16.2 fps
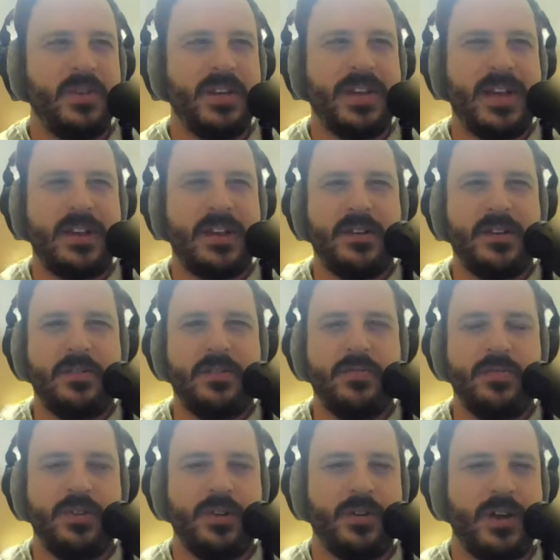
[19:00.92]
again,
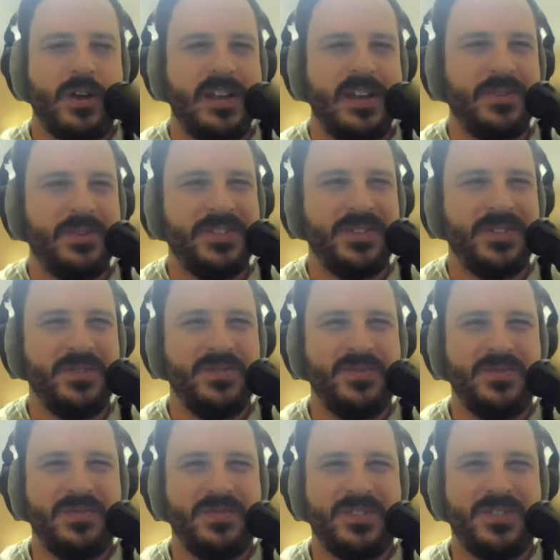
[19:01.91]
you're able
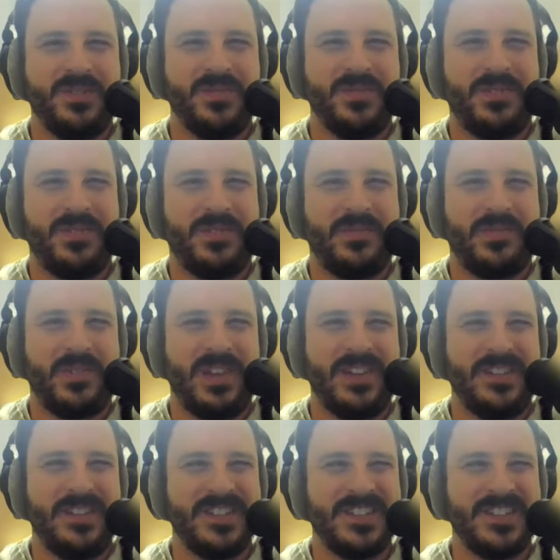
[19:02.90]
to
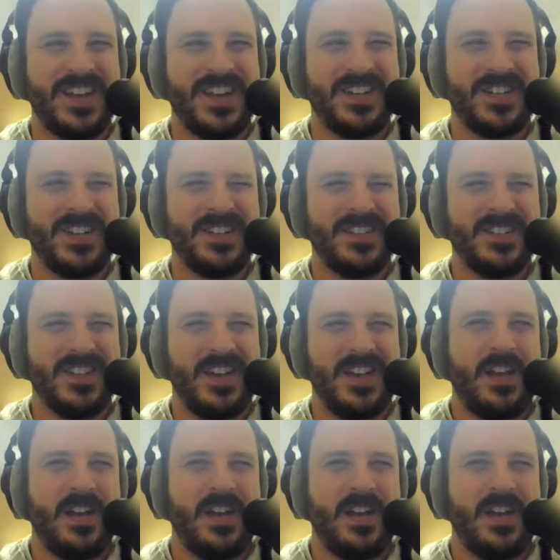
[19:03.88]
play these stations.